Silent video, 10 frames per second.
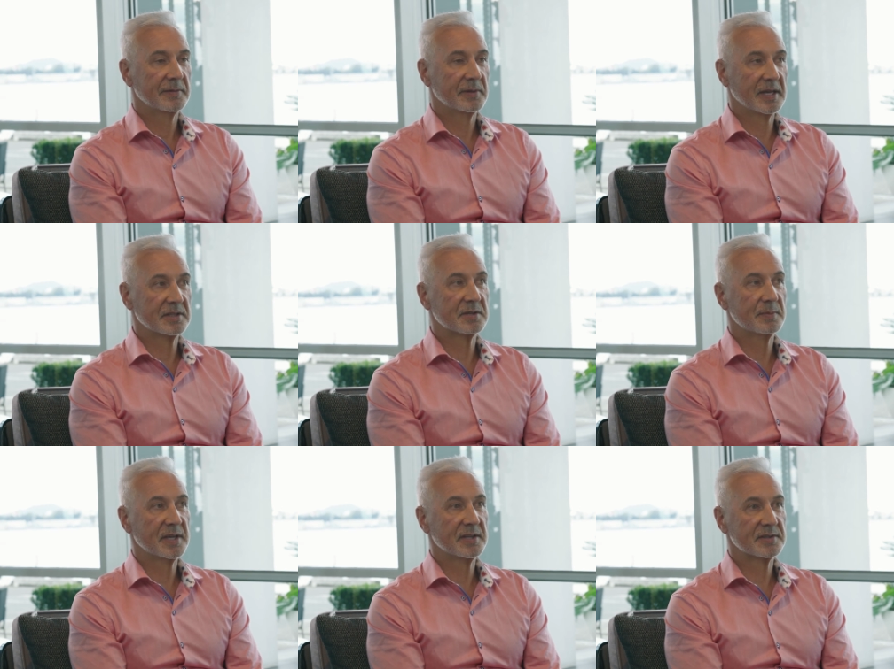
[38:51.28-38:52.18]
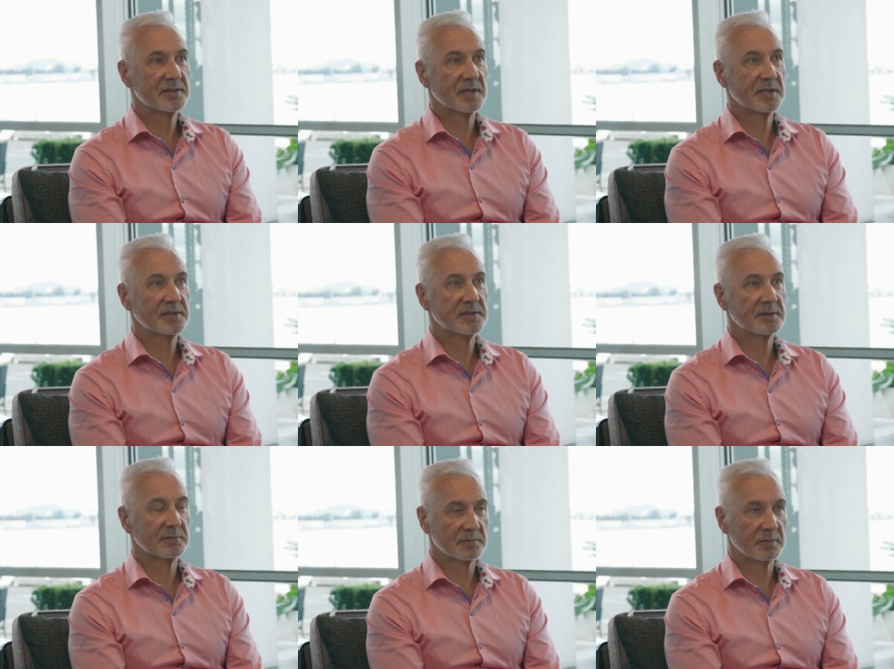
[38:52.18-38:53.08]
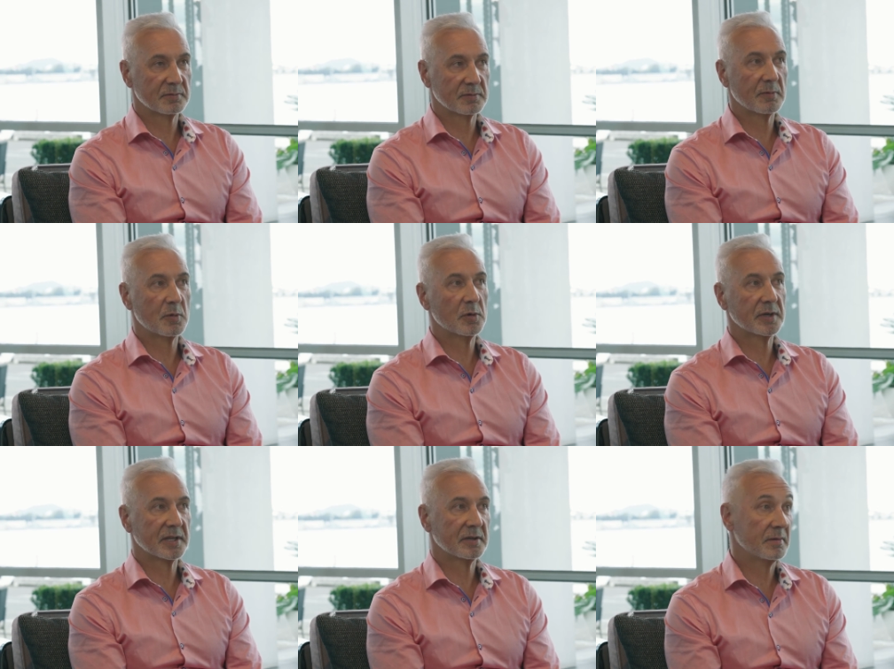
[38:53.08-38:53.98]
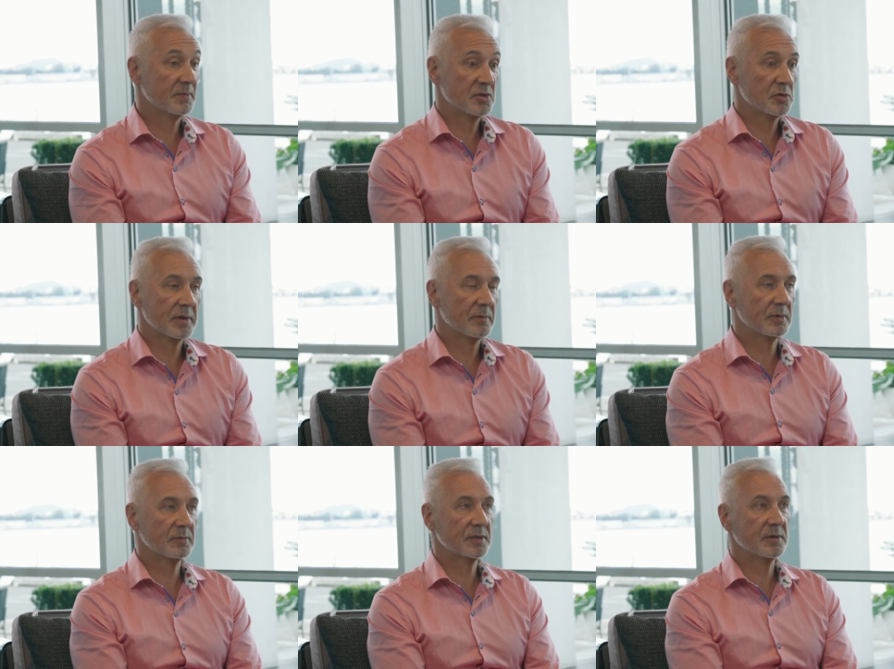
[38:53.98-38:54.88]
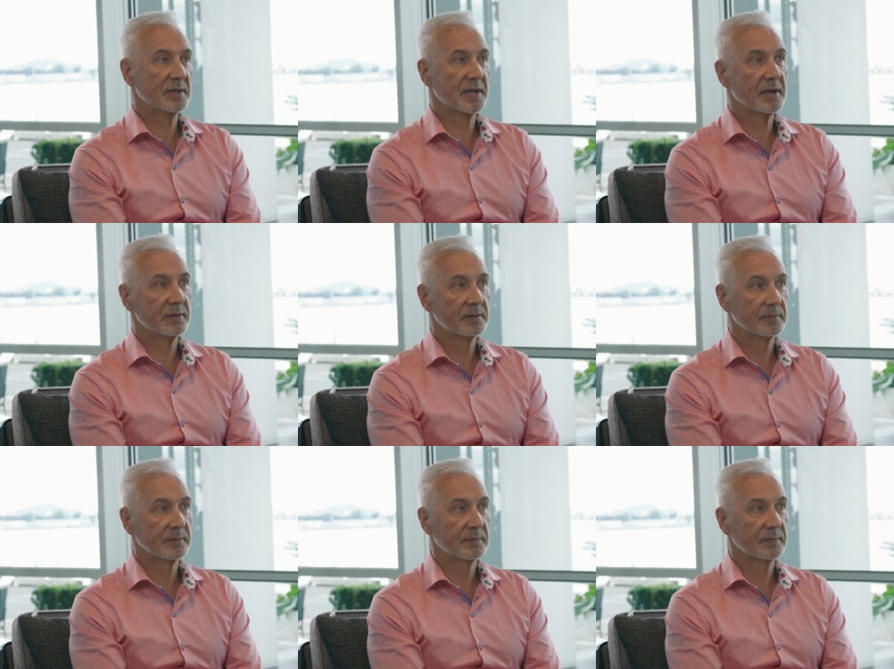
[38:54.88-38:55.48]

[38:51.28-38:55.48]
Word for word: that to me is, is rewarding, and I'm enjoying what we're doing now.